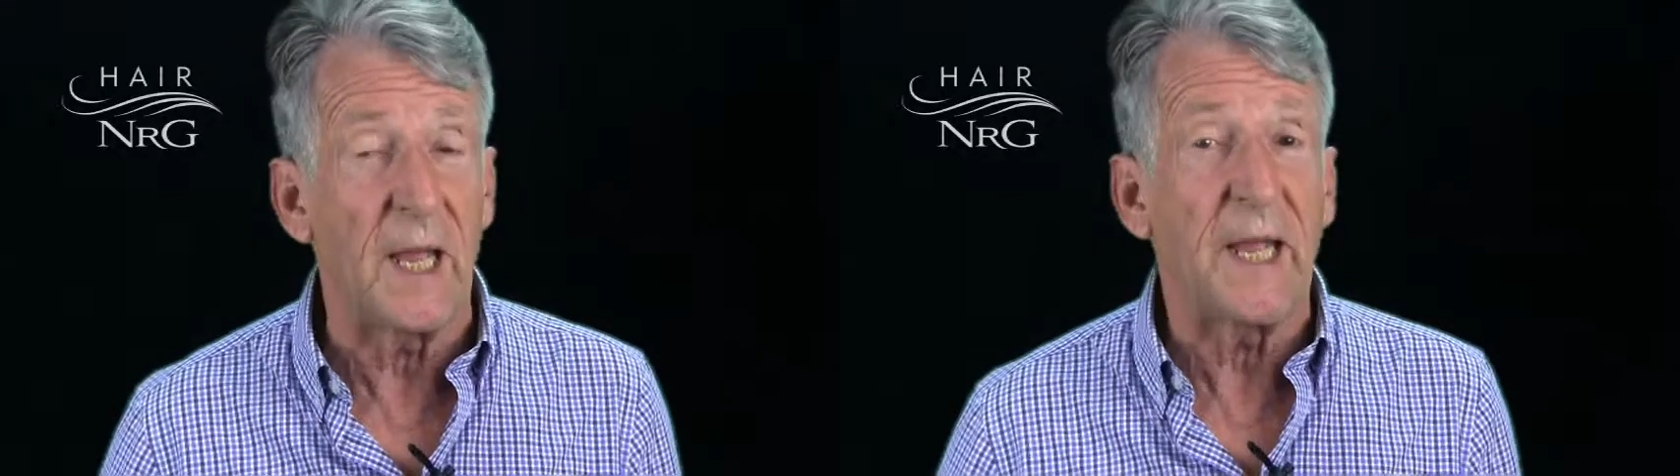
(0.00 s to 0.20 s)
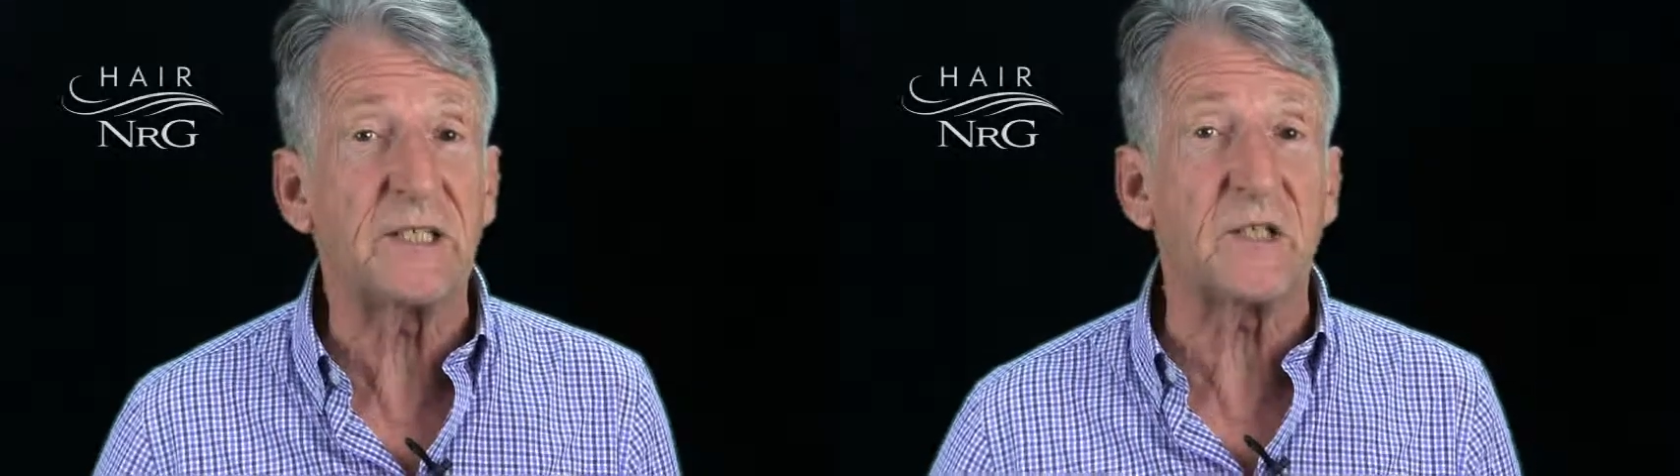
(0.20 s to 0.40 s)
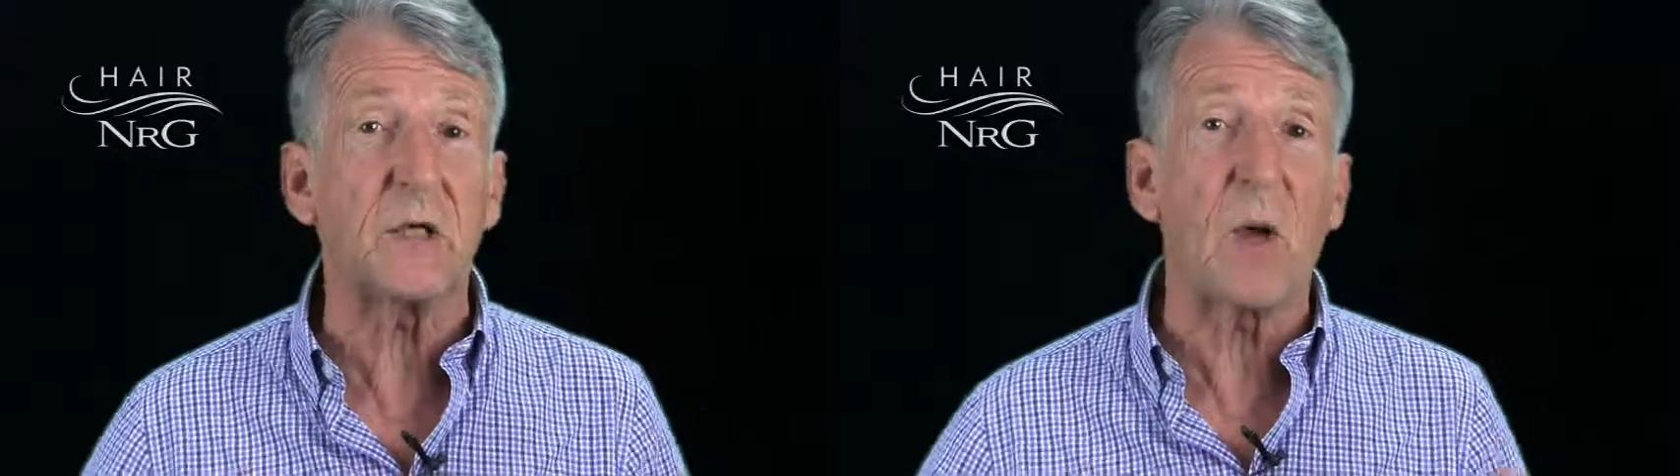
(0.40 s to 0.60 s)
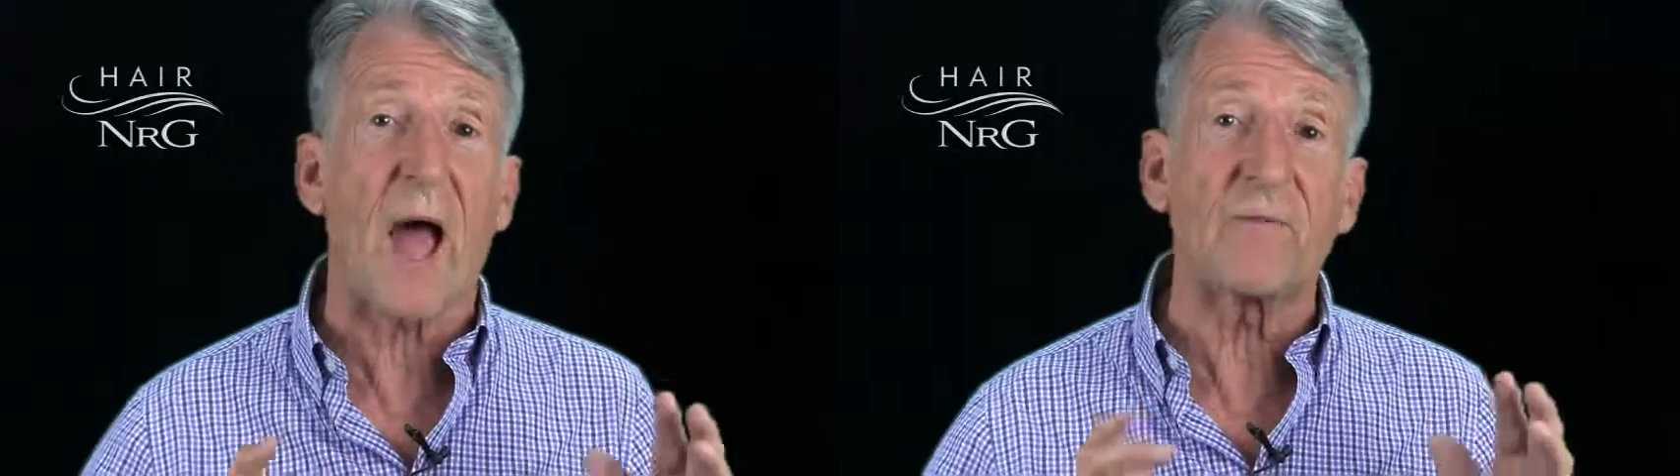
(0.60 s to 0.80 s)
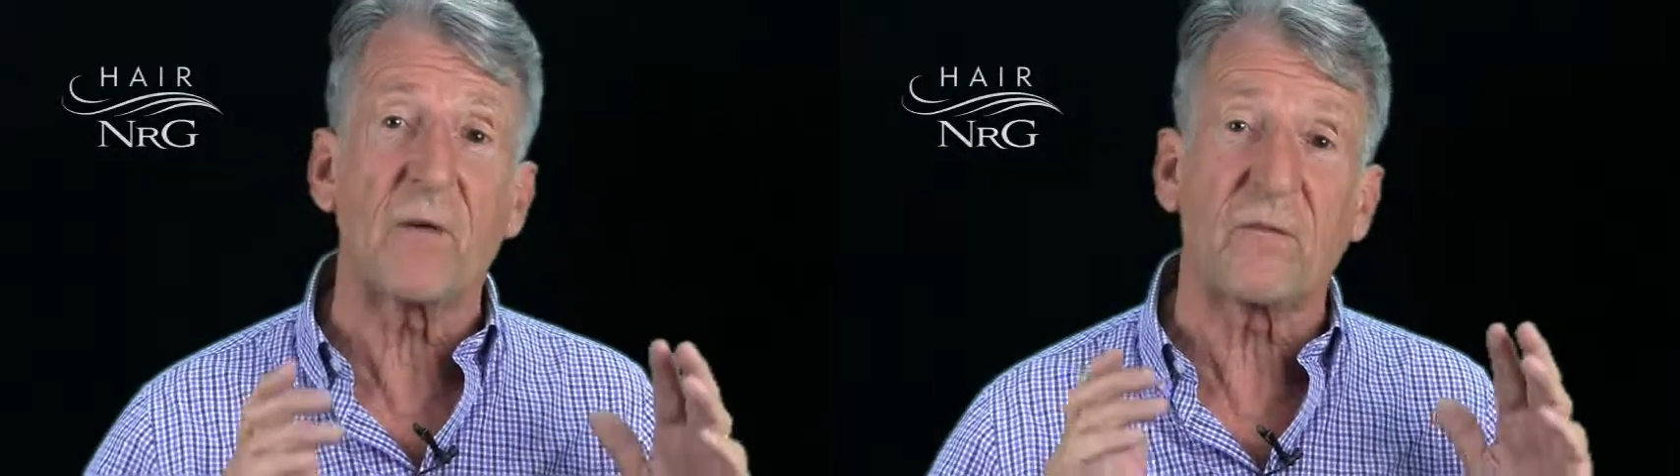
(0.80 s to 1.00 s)
is that you
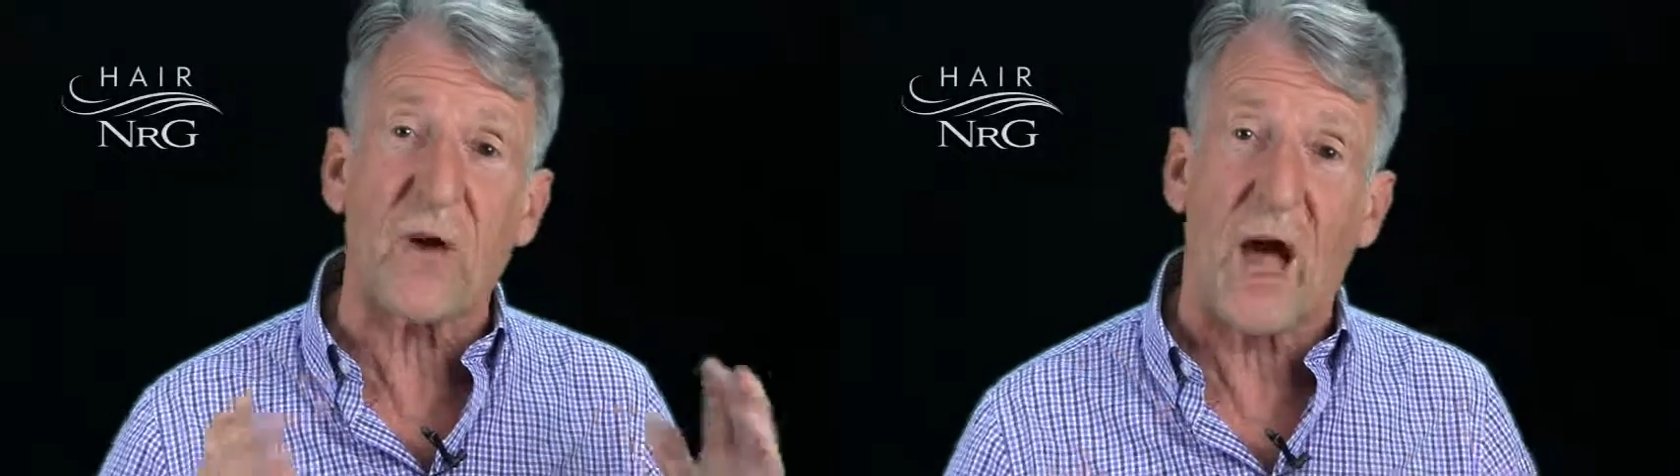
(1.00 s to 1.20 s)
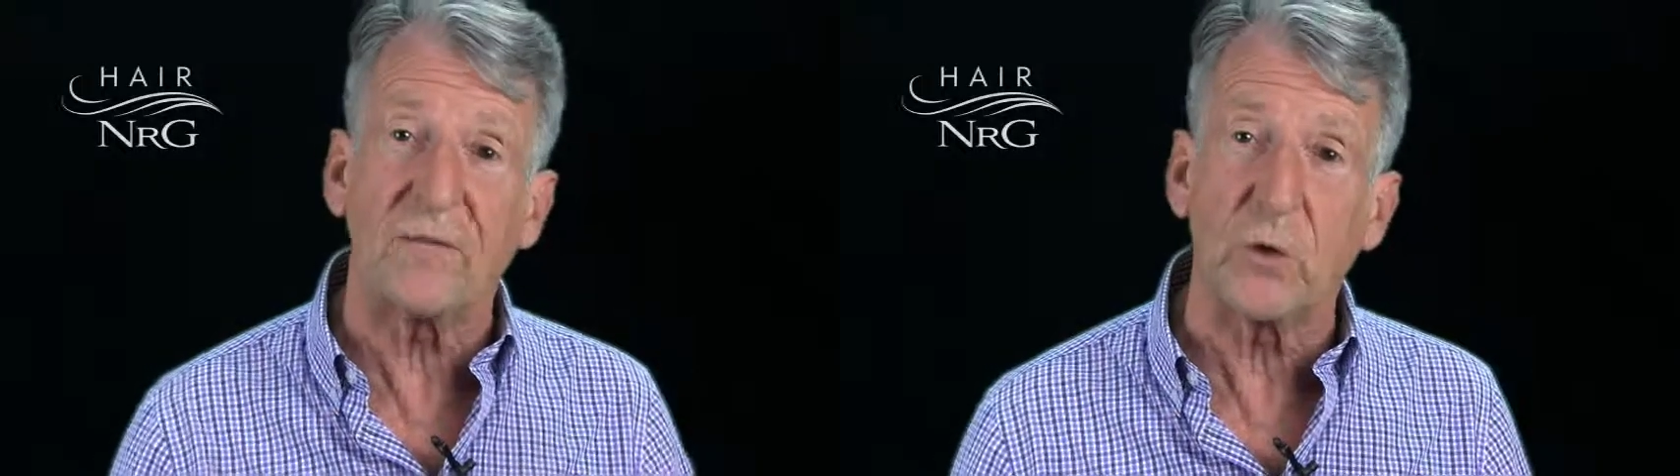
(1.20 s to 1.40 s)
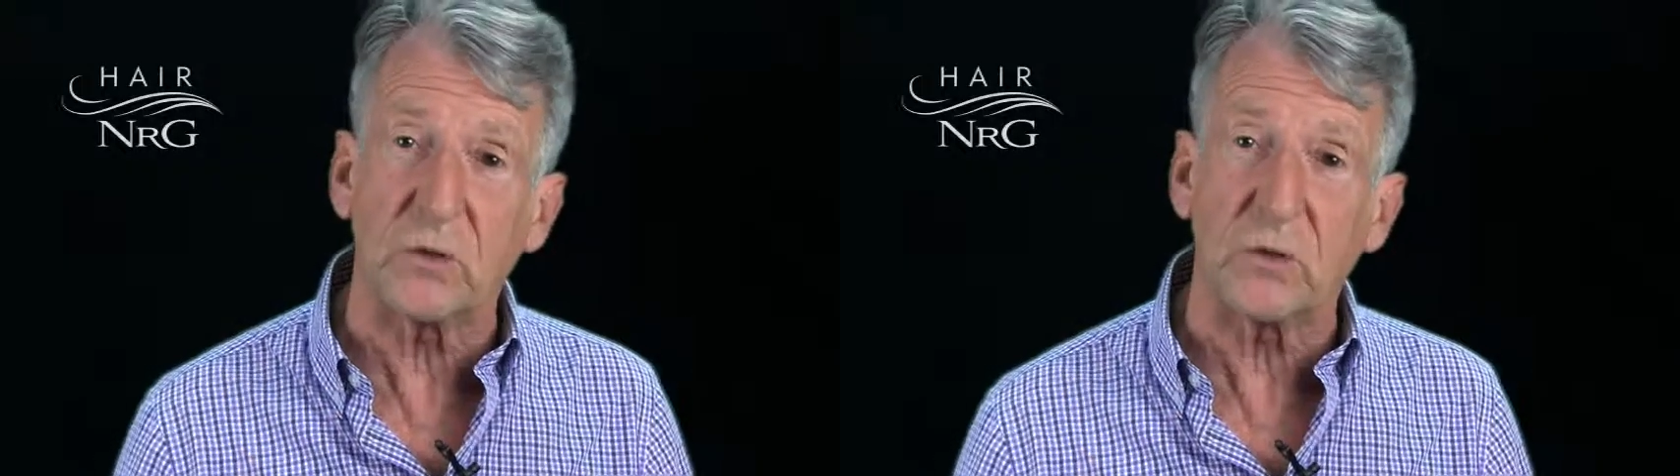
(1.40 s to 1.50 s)
have a 5 or